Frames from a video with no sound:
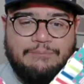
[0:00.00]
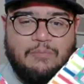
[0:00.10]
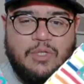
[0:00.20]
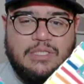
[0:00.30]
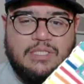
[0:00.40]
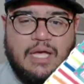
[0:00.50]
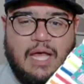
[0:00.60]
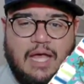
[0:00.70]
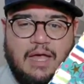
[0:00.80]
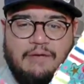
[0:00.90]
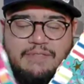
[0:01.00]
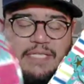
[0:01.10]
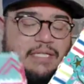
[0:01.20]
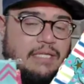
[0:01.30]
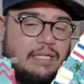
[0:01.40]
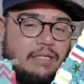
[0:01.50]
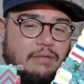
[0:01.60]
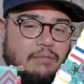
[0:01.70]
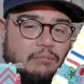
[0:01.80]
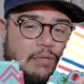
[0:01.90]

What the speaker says: which I've seen in